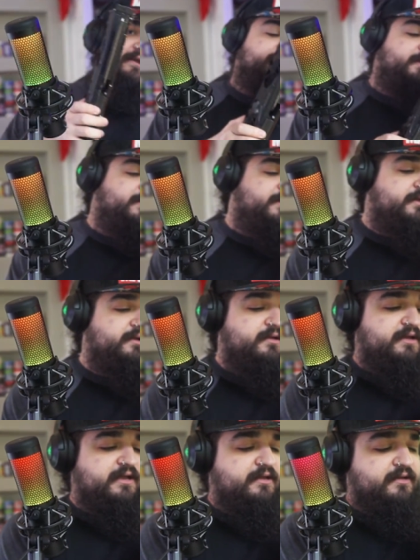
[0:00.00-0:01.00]
we got,
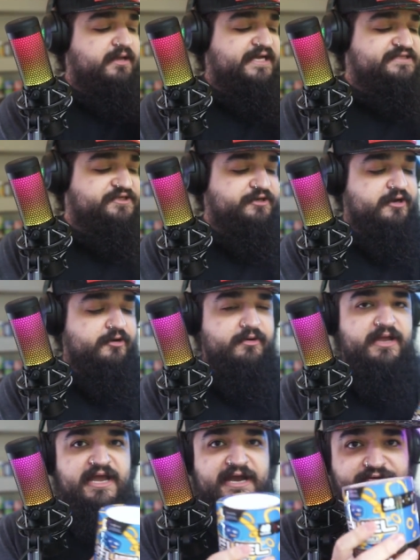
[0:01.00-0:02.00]
as you
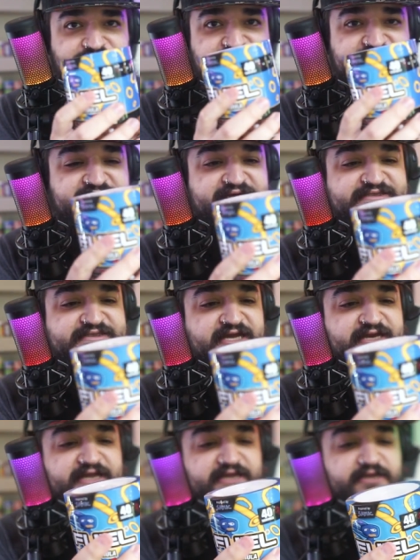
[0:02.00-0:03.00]
know, our
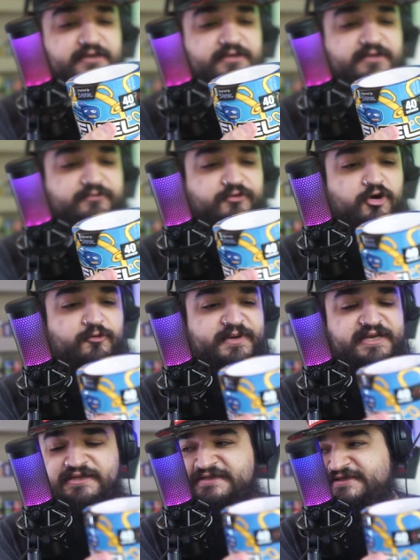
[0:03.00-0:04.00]
GTX 980 that we're
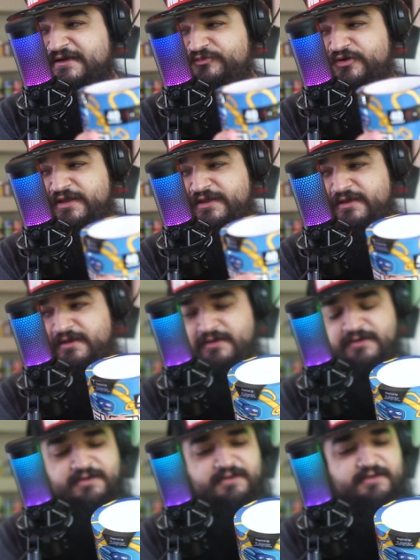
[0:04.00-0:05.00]
opening this up
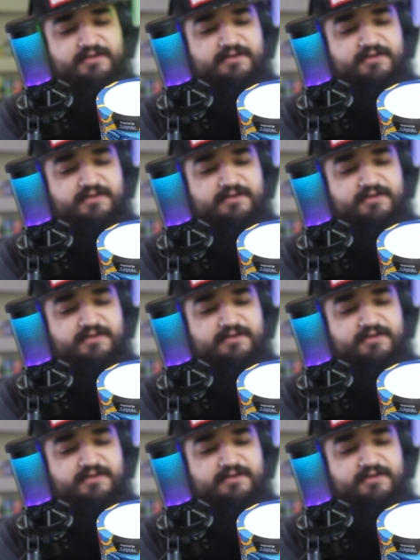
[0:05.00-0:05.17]
with.